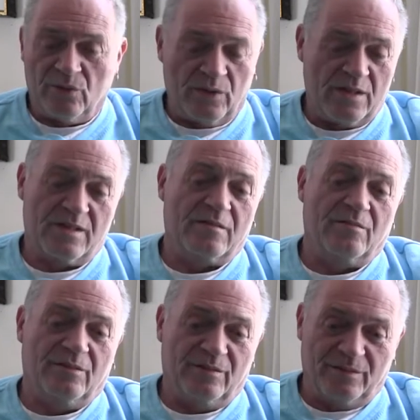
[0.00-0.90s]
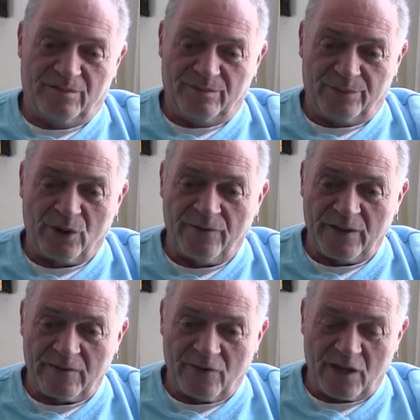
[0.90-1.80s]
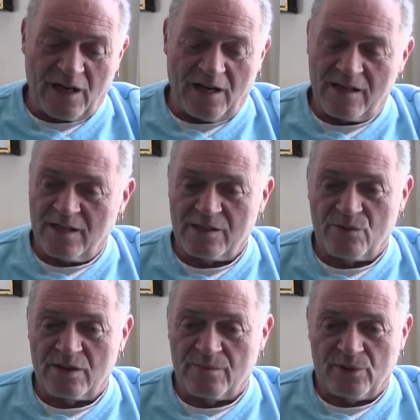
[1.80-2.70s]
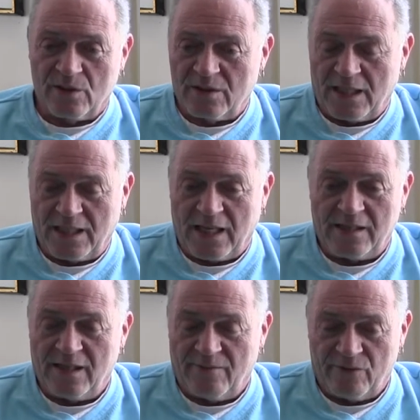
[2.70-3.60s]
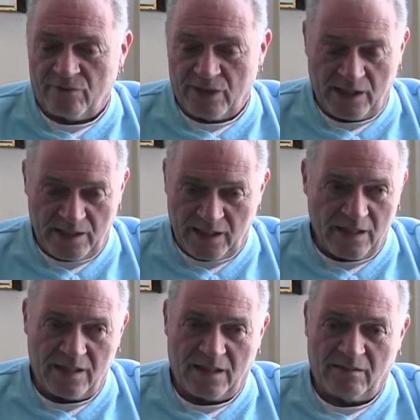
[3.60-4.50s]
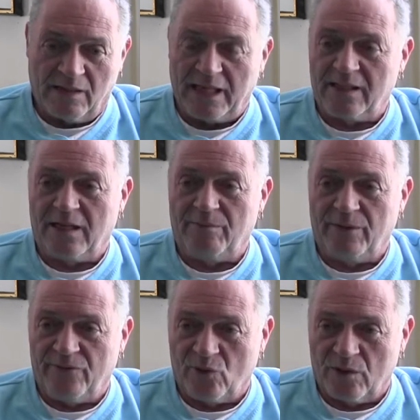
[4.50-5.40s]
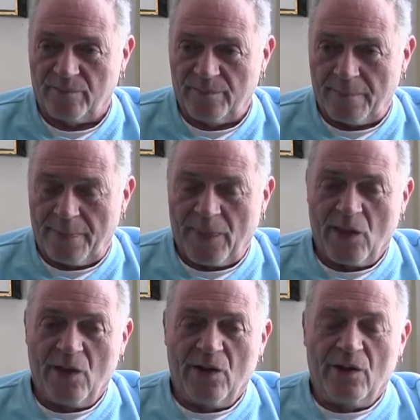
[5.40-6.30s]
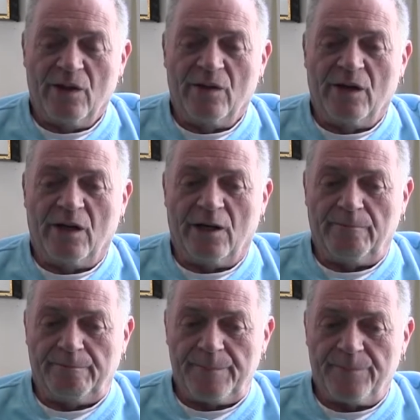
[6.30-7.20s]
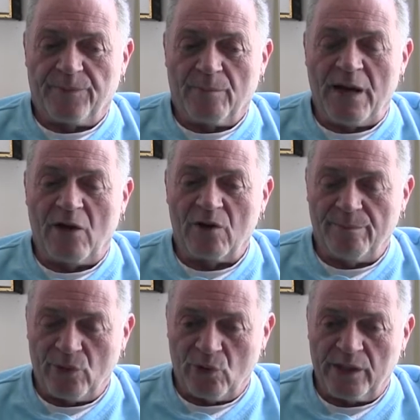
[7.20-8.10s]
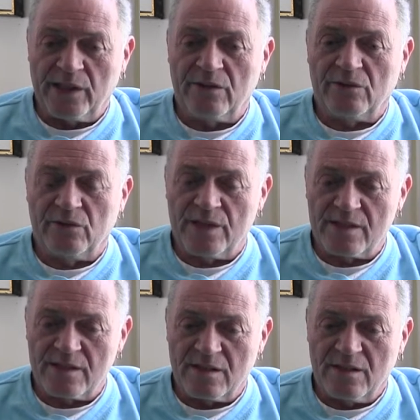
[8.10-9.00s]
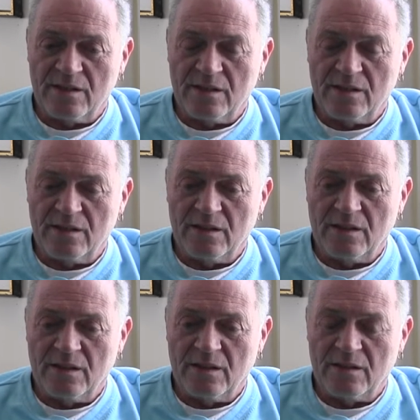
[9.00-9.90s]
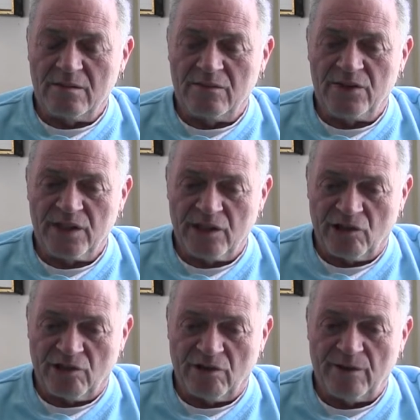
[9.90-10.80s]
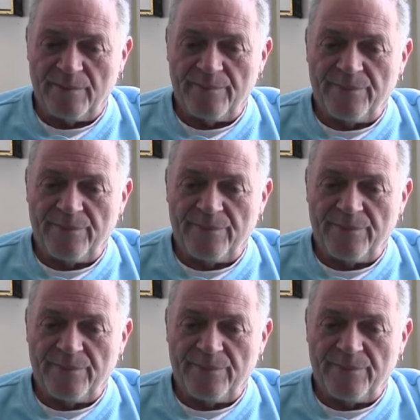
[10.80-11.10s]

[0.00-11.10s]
was perfect for the cut because it was a book like I'd never read anything like that before. Um, Malcolm Boyd was dear